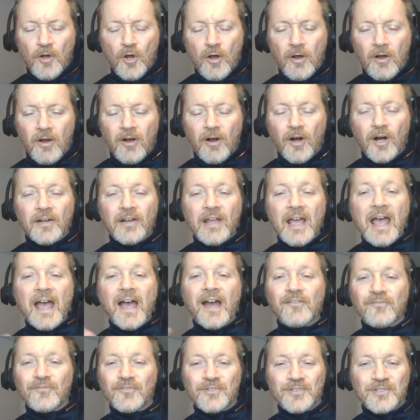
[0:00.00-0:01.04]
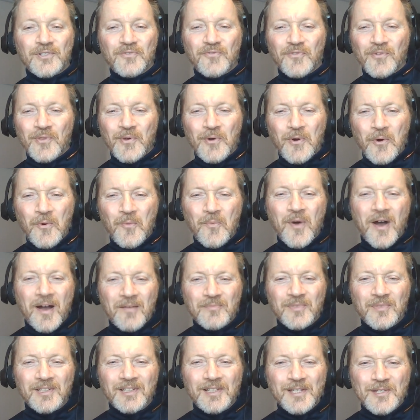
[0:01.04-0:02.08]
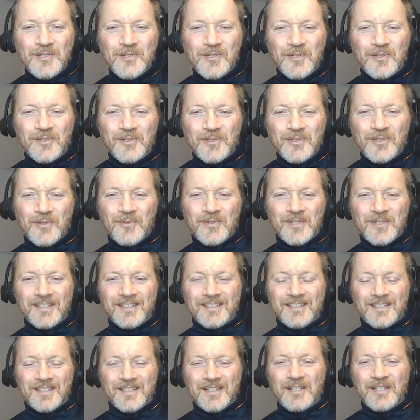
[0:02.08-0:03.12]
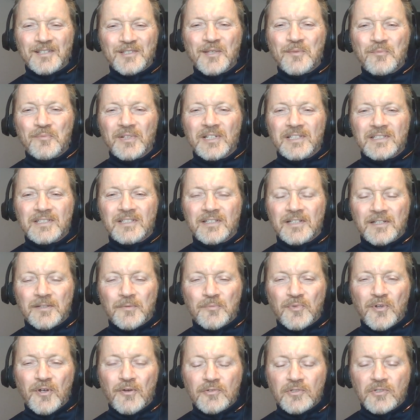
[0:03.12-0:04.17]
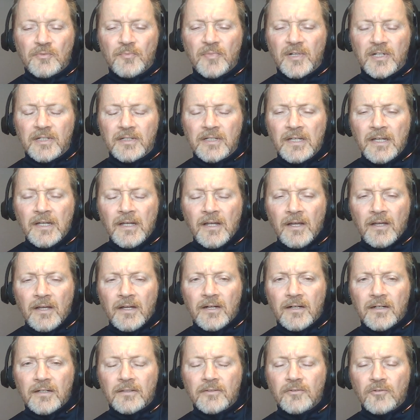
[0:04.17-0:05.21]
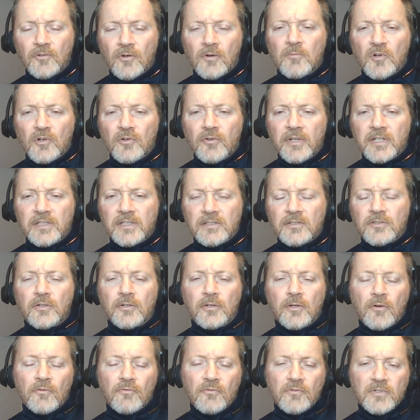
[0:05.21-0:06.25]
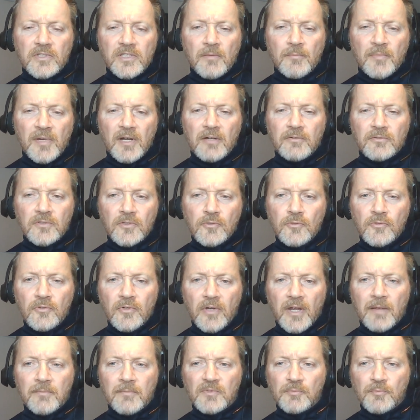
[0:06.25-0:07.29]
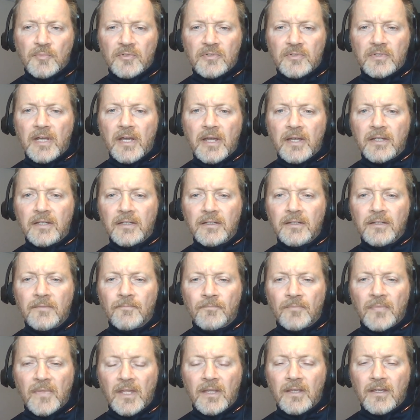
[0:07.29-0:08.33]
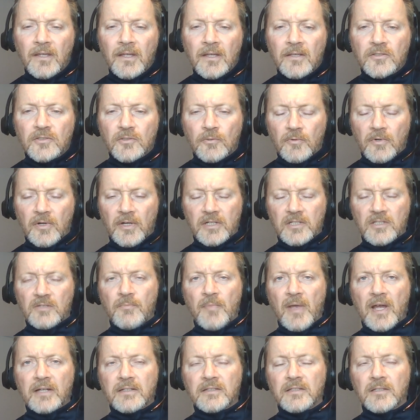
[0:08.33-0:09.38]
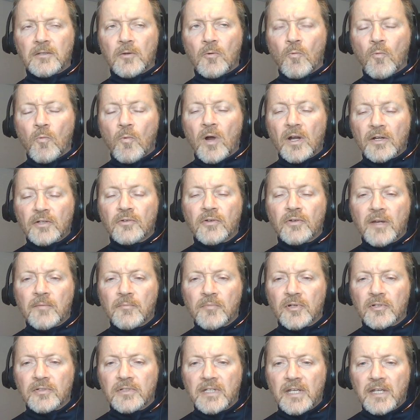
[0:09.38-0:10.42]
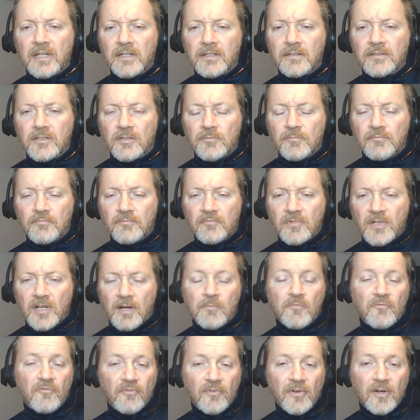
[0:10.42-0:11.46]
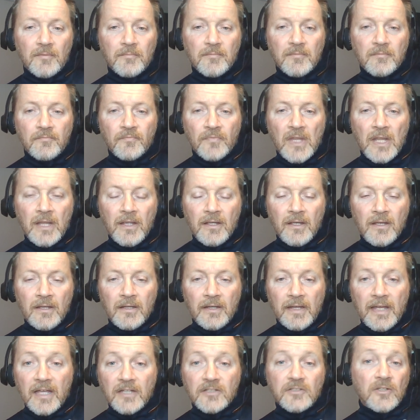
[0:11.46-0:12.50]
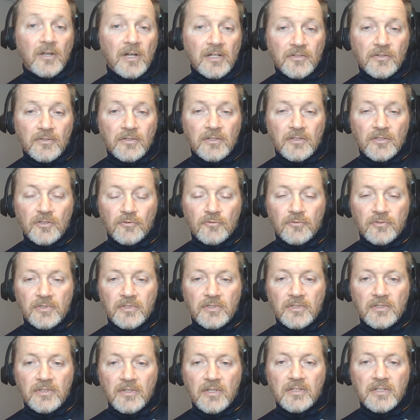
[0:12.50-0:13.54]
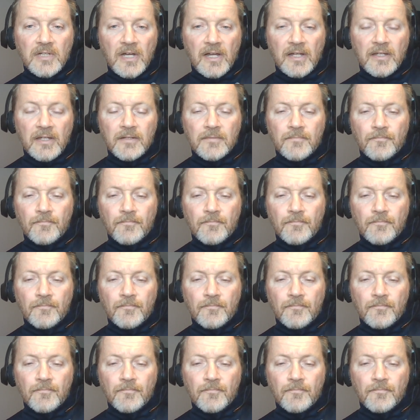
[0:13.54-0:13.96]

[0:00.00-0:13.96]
on average for the whole population. So it, it's a simplistic approach, but uh, normal creatine turnover is about two grams per day. So we're expecting one gram per day to come from exogenous sources, the diet,